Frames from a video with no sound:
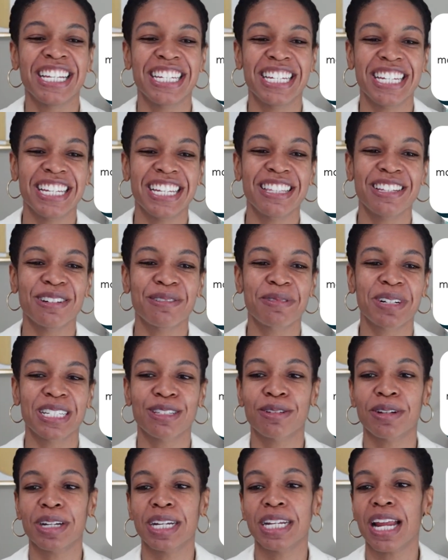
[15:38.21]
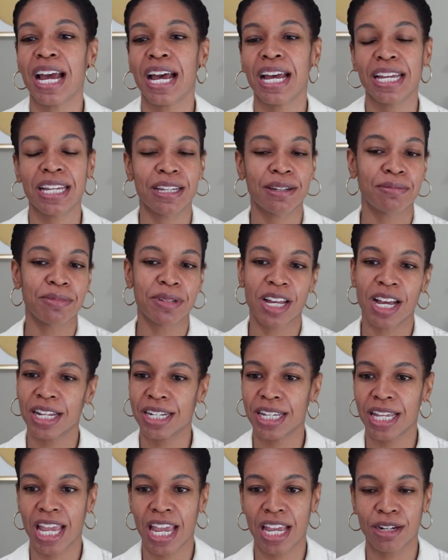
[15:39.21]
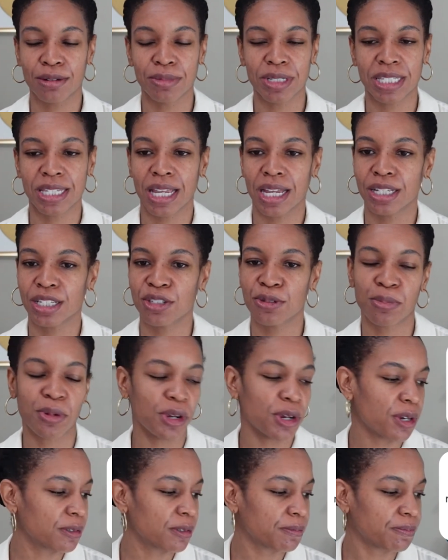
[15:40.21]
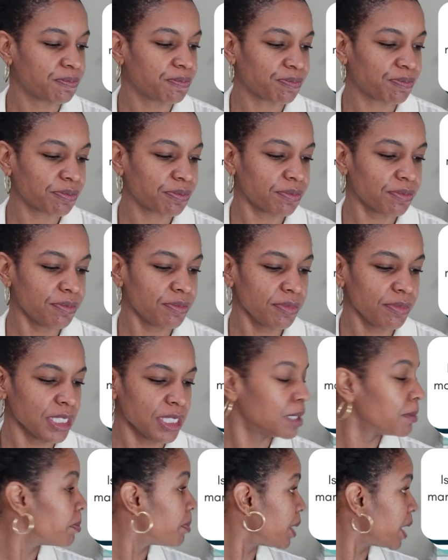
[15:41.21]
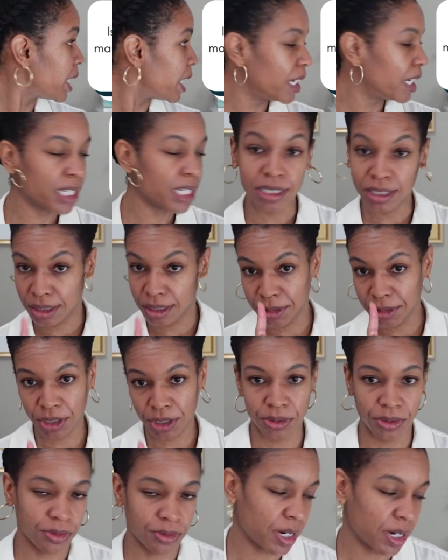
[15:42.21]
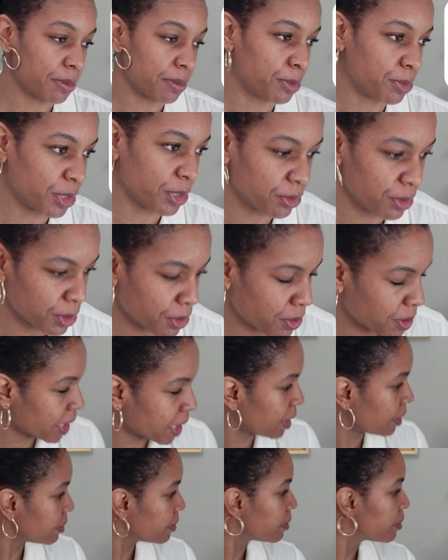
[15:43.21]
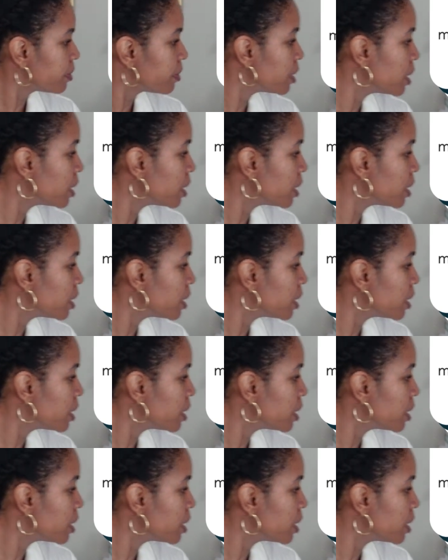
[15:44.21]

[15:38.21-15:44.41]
Neither one is great. I am not a cannabis expert, but let me go grab a book real quick.